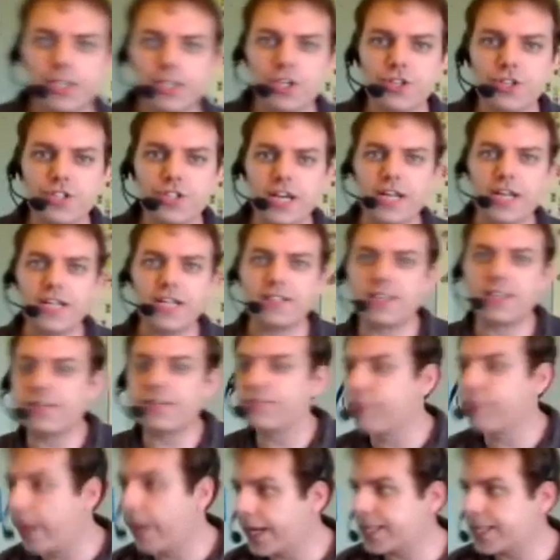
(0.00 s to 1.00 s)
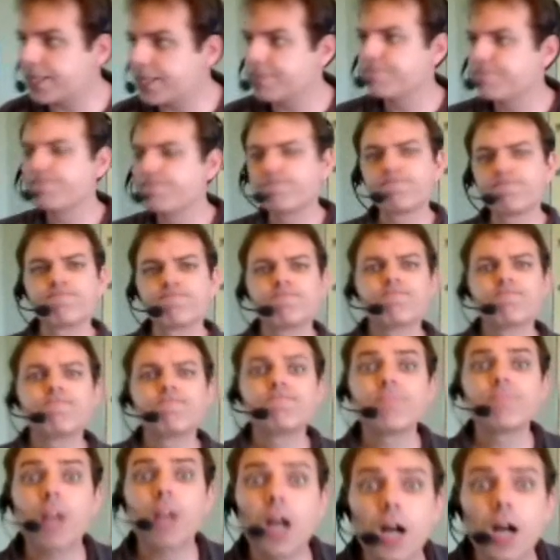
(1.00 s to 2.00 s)
And you say to yourself, right,
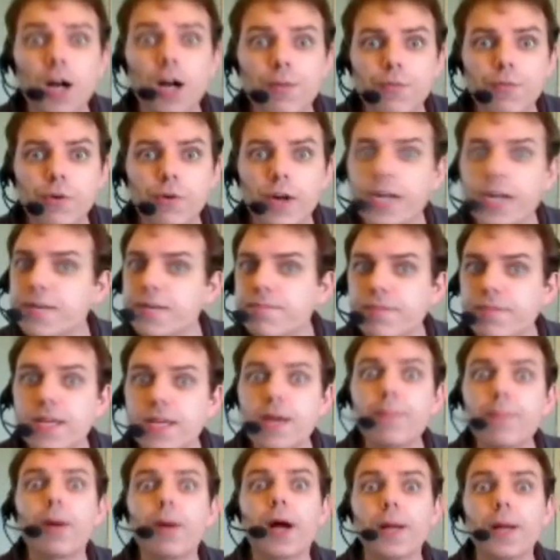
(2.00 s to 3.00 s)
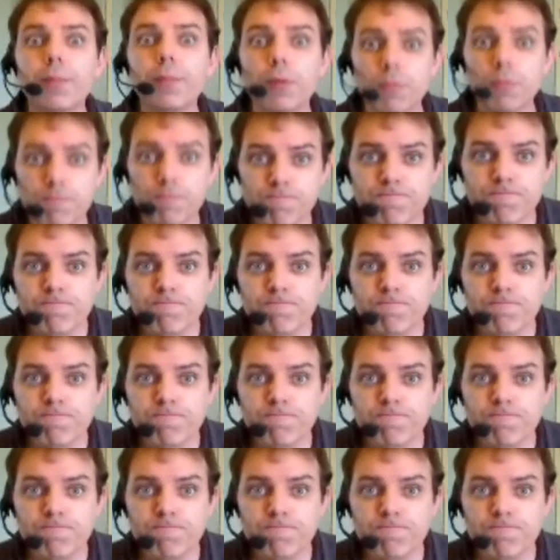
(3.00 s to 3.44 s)
I'm writing me a Bible.